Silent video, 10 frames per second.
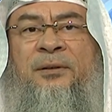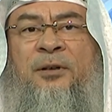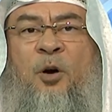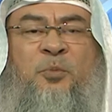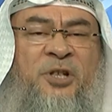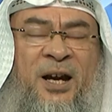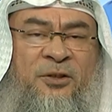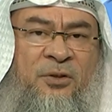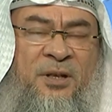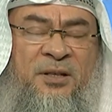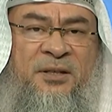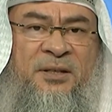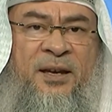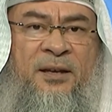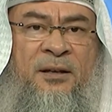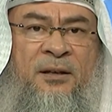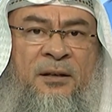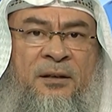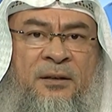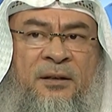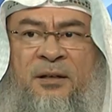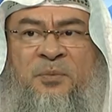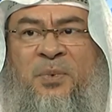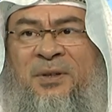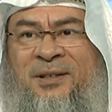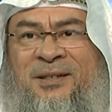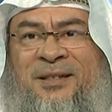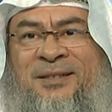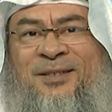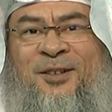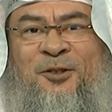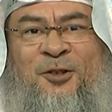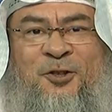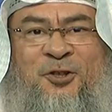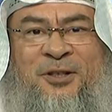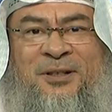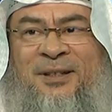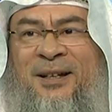object to this and say, yes, but this is not logical.